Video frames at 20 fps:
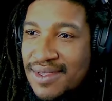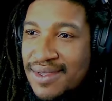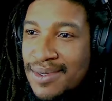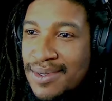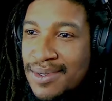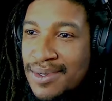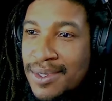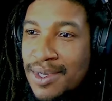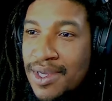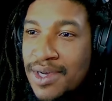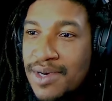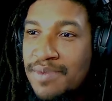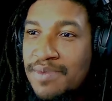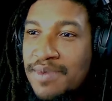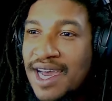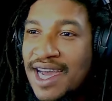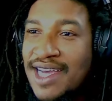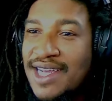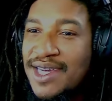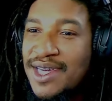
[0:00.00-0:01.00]
See them
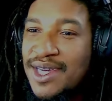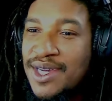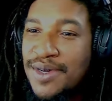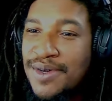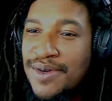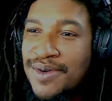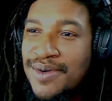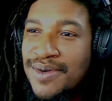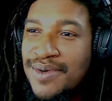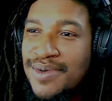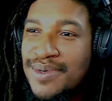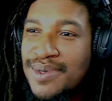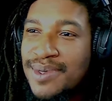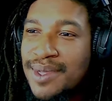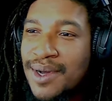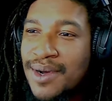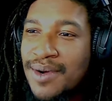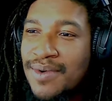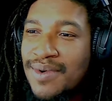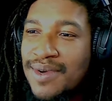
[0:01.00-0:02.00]
nice shoes.
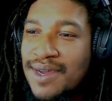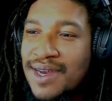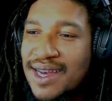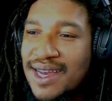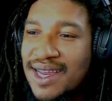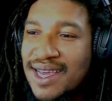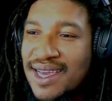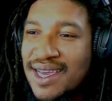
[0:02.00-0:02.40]
No, what is he?